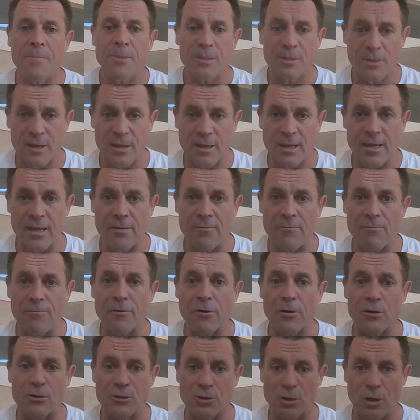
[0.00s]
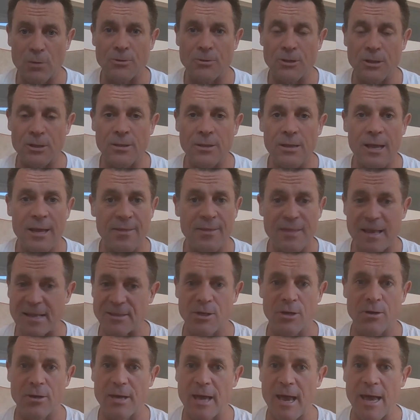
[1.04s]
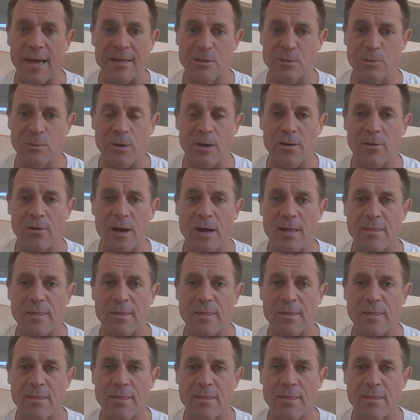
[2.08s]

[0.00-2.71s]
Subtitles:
the first option, and that's okay as well.